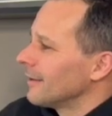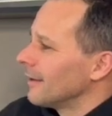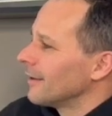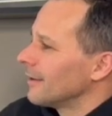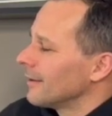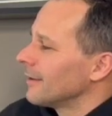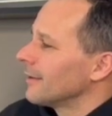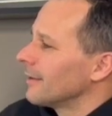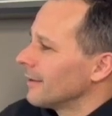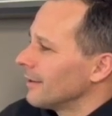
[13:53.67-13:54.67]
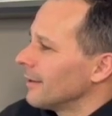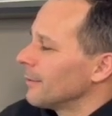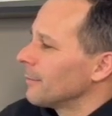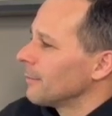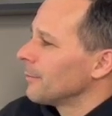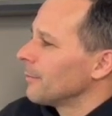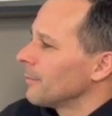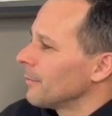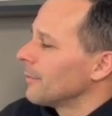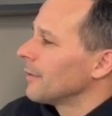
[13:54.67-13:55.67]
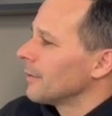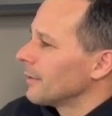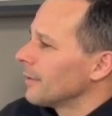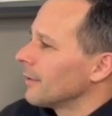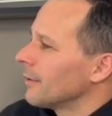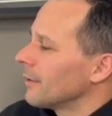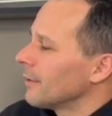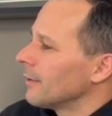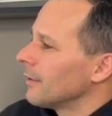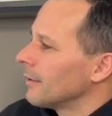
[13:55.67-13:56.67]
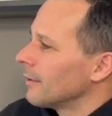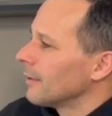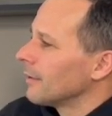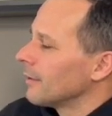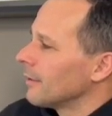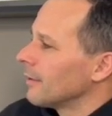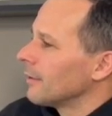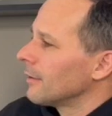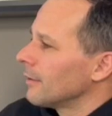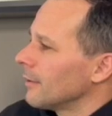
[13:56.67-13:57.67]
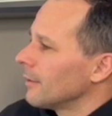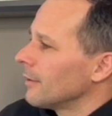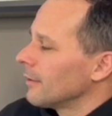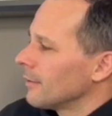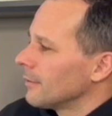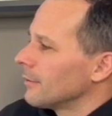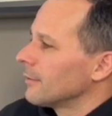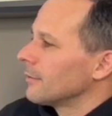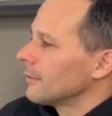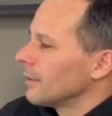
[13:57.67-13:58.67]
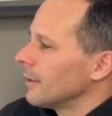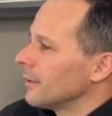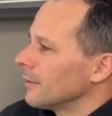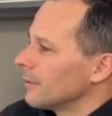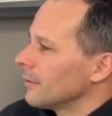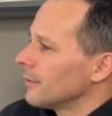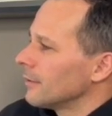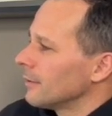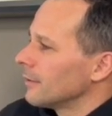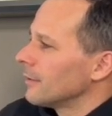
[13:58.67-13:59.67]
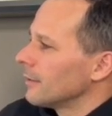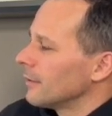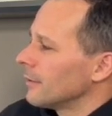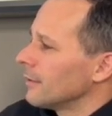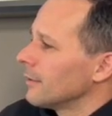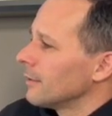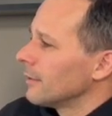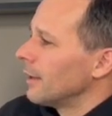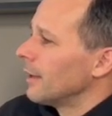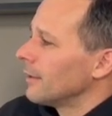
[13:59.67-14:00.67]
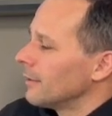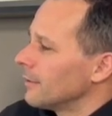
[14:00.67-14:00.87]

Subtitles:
[no speech]